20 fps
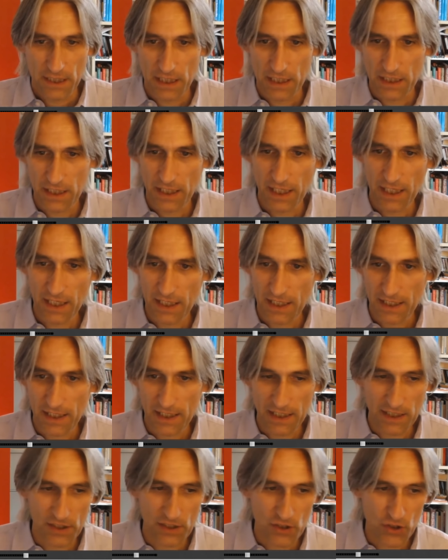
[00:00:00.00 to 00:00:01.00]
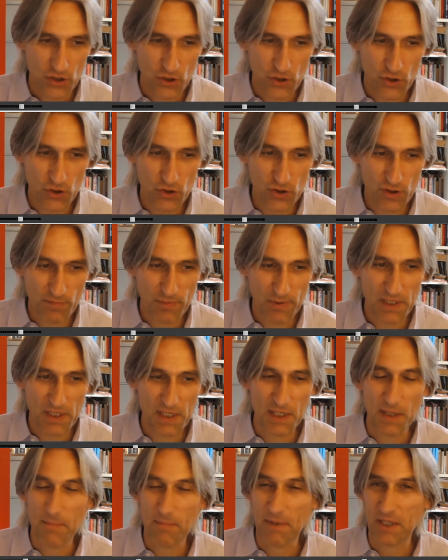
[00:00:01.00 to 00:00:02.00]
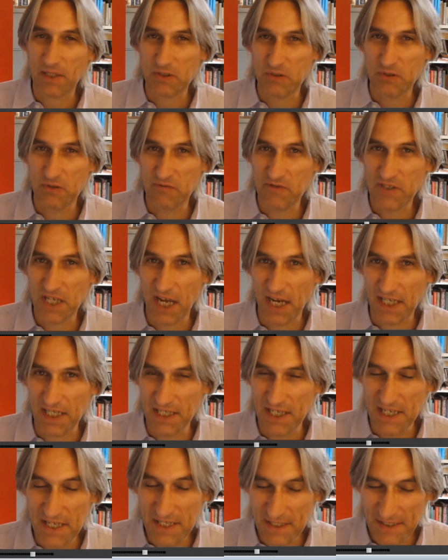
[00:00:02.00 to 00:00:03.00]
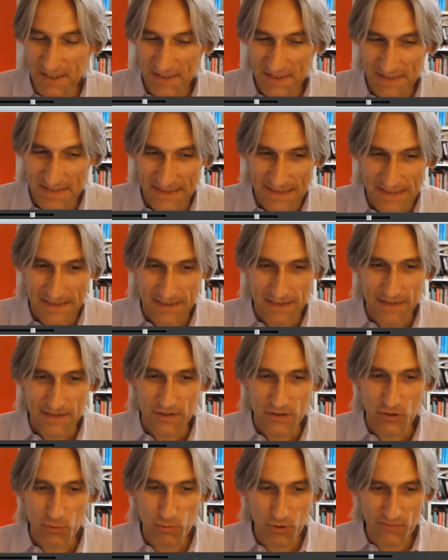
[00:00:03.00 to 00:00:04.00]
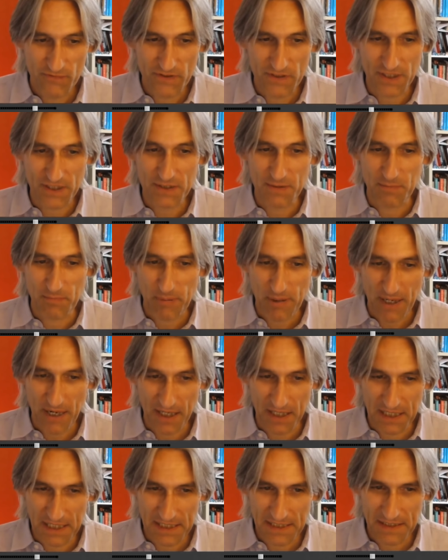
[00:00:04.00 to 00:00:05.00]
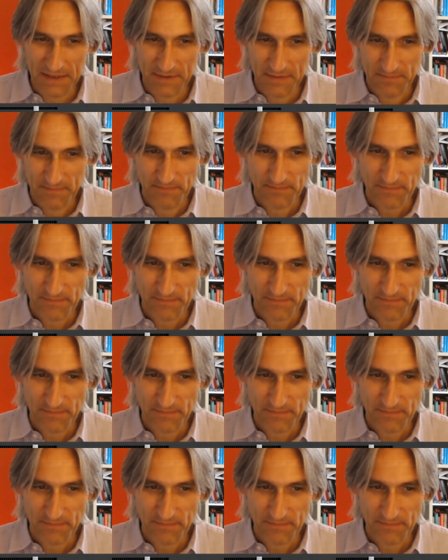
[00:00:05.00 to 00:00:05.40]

And here it should be a matter of technique. Dubov doesn't panic,